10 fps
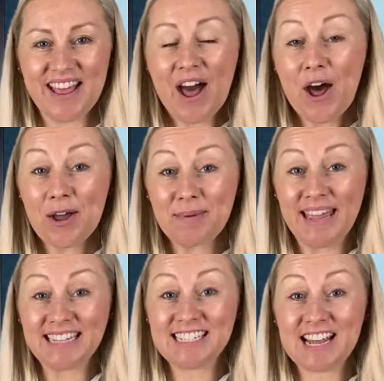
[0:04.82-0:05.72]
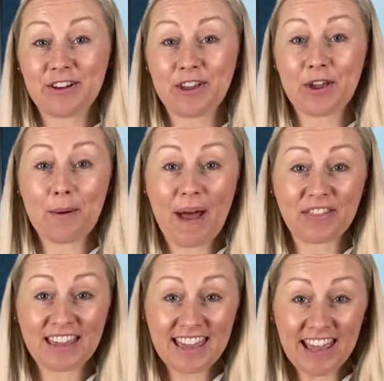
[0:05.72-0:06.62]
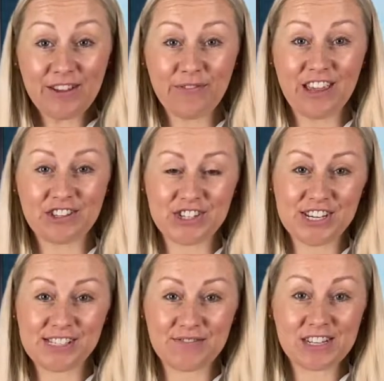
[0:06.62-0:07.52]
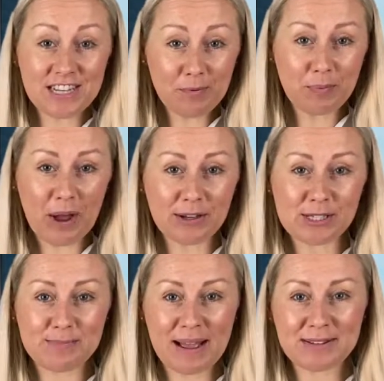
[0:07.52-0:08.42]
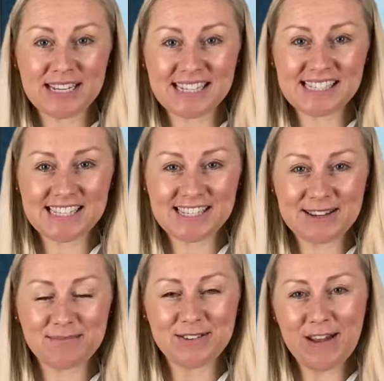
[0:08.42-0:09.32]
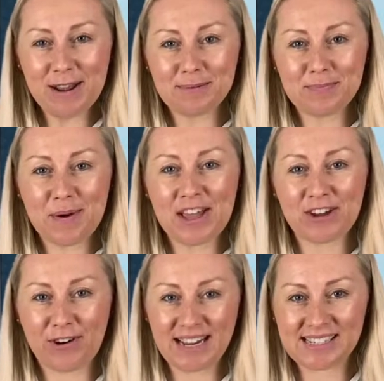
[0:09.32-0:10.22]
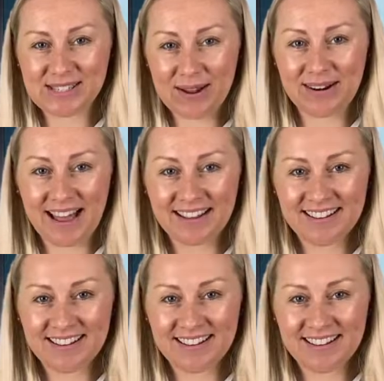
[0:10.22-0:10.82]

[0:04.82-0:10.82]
I'm here to tell you about the key features of the double post mounting system developed by Grace Solar.